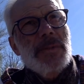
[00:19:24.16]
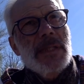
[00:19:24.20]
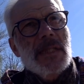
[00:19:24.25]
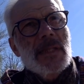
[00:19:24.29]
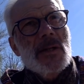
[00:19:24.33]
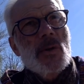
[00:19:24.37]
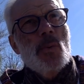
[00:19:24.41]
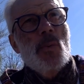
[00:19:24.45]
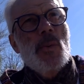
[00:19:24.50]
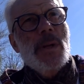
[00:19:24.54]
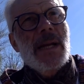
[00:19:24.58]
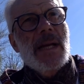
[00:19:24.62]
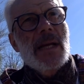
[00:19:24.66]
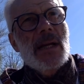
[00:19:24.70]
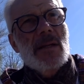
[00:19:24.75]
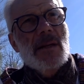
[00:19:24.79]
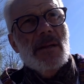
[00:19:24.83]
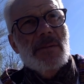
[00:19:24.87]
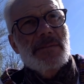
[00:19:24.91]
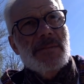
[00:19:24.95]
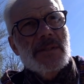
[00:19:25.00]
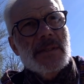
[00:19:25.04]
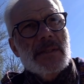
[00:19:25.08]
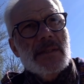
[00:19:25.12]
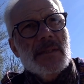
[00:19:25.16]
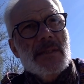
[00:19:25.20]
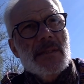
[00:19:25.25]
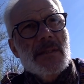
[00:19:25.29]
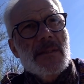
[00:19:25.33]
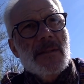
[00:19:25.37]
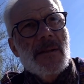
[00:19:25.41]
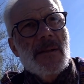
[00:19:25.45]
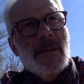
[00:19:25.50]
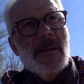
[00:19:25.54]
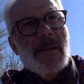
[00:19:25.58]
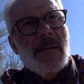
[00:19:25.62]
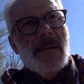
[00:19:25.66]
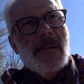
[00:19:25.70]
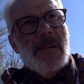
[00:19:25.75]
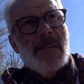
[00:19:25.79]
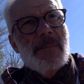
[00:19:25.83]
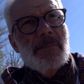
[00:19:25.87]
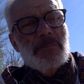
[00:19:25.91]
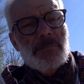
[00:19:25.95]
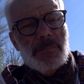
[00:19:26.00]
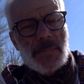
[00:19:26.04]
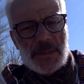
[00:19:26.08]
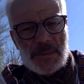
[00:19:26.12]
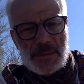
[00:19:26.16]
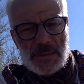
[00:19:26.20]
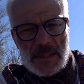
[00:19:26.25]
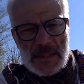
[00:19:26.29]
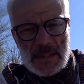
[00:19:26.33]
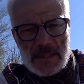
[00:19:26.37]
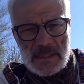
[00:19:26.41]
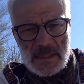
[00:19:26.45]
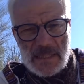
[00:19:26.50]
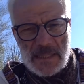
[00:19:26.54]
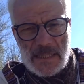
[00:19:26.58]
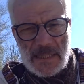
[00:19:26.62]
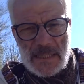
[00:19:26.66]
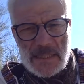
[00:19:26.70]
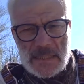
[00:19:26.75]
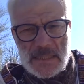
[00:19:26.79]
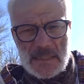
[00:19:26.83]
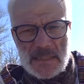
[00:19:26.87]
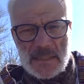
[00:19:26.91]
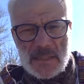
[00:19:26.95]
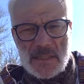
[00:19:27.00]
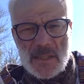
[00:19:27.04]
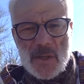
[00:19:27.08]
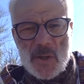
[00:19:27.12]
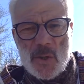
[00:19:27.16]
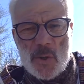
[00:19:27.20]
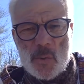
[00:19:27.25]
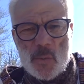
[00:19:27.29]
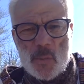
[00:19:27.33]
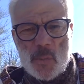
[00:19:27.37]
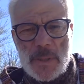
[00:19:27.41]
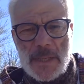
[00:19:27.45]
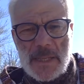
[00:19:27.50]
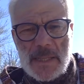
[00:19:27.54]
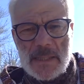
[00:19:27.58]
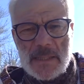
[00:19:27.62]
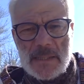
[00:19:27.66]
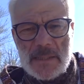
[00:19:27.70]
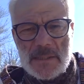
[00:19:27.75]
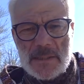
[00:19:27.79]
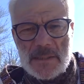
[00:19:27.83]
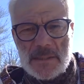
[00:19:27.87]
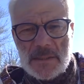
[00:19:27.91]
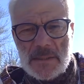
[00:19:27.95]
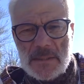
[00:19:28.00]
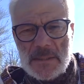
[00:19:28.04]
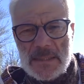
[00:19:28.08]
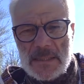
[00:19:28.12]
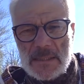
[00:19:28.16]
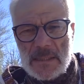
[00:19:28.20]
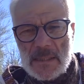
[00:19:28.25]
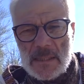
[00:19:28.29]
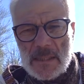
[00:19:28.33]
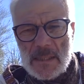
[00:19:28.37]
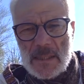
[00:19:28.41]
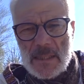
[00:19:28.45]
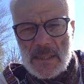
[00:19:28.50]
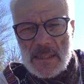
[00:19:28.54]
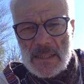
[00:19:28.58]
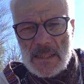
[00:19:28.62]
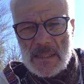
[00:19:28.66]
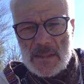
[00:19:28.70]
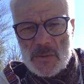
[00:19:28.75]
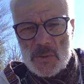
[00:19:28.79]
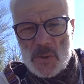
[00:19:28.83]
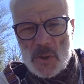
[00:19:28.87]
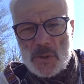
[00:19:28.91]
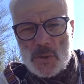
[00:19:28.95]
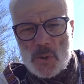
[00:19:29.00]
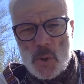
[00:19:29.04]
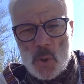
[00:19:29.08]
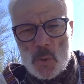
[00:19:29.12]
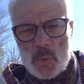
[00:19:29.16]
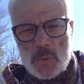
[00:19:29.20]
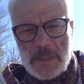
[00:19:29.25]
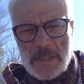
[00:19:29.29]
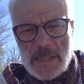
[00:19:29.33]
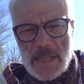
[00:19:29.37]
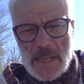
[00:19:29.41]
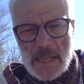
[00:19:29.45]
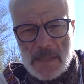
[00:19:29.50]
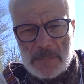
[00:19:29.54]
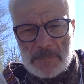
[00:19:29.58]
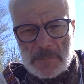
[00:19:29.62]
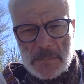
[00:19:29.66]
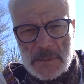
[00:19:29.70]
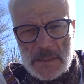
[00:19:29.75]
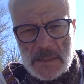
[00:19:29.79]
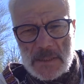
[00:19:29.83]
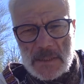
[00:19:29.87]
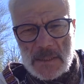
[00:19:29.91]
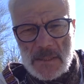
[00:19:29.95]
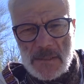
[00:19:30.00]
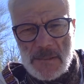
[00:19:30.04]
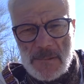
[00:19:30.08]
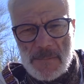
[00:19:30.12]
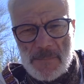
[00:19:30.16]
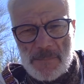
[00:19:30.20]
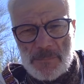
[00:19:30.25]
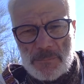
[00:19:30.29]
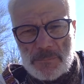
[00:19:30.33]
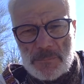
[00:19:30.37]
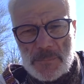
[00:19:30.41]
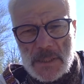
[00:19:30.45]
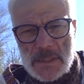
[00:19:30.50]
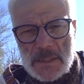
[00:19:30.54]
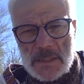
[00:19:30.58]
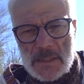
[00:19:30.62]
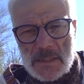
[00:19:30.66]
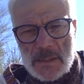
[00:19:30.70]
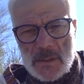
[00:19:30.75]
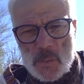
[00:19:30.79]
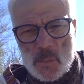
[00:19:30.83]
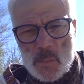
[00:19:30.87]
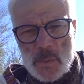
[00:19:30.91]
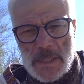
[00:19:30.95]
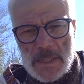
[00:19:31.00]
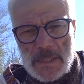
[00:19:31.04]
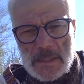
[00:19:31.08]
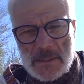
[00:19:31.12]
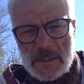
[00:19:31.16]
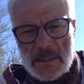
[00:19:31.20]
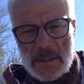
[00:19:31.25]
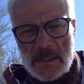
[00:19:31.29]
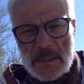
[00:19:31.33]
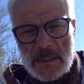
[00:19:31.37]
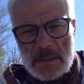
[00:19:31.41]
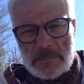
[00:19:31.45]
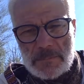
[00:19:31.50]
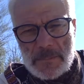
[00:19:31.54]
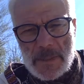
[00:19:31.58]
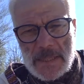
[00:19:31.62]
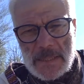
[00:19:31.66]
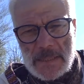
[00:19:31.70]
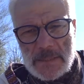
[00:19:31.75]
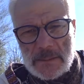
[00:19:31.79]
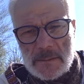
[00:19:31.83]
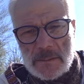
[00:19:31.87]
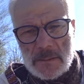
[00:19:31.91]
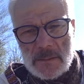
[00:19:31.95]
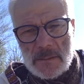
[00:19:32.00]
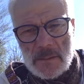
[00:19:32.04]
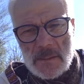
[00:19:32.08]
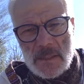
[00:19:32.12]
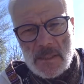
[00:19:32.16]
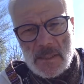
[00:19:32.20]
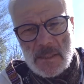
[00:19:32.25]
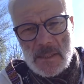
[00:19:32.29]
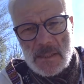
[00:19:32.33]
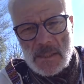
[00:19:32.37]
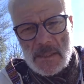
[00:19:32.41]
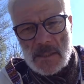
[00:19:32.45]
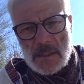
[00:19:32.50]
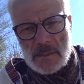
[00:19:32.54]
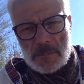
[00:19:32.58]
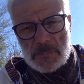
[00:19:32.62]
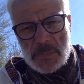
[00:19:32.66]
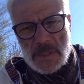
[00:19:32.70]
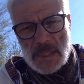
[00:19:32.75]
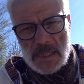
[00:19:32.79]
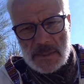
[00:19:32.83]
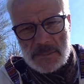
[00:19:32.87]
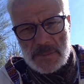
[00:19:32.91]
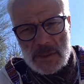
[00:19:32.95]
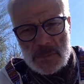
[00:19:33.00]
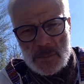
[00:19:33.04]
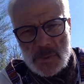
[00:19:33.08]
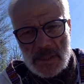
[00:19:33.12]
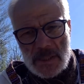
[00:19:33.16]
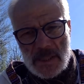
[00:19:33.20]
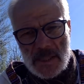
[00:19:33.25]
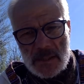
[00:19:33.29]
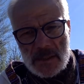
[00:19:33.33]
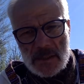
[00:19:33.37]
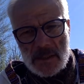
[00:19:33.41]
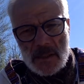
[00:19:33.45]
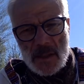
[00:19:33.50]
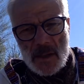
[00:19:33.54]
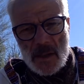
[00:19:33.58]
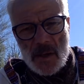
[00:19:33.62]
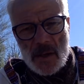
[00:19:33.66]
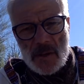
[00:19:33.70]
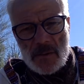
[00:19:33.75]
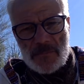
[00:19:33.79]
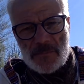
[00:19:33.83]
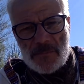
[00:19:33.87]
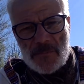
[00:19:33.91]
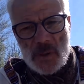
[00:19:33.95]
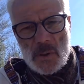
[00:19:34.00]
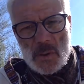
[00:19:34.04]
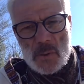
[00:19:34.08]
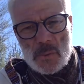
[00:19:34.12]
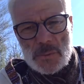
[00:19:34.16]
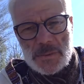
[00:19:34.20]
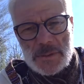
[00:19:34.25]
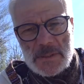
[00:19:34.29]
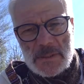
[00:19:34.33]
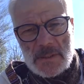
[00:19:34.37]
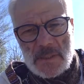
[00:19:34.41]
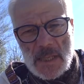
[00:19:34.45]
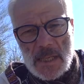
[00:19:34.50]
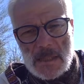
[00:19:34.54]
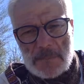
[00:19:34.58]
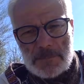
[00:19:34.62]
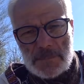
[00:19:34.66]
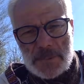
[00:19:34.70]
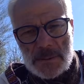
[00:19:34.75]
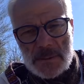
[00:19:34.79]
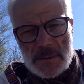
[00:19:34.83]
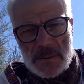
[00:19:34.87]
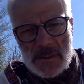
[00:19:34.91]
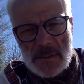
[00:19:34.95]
being aware of it. But this is where history not only happens, but where it is made. Perhaps we can follow this up